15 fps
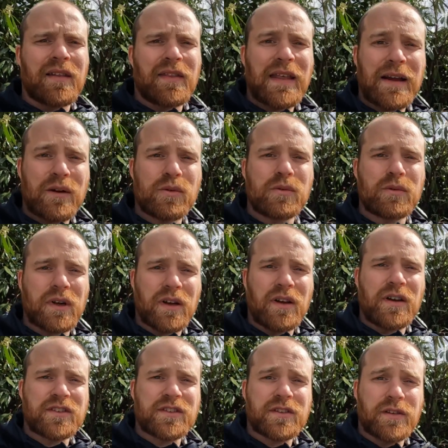that all
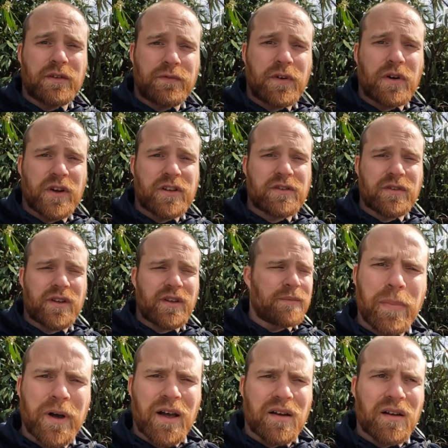classes an advisory.
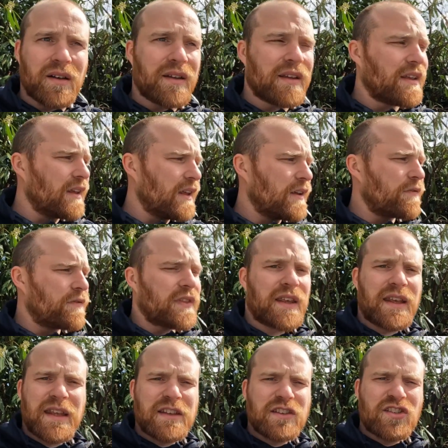But if
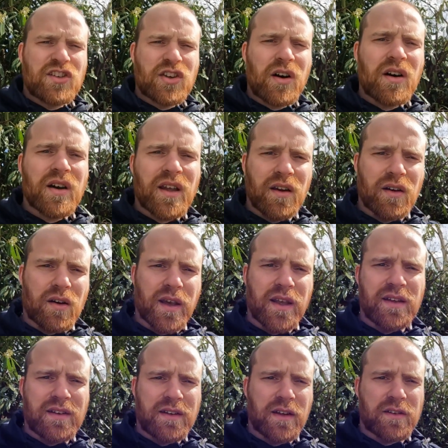the entire
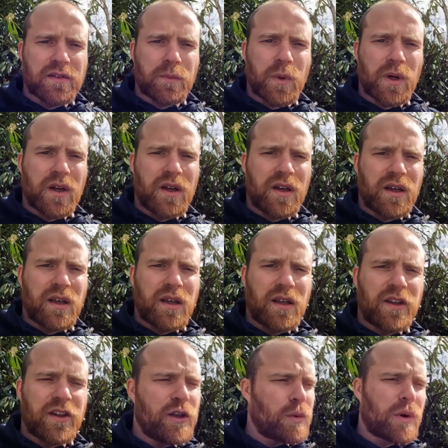light doesn't work,
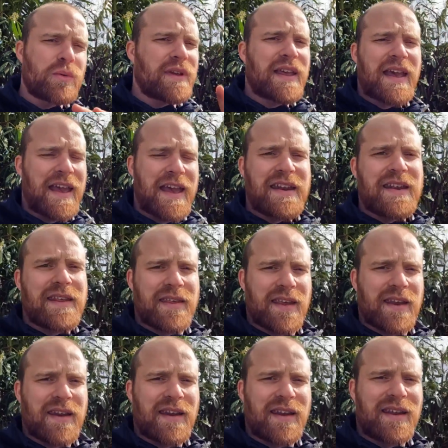you won't get anything.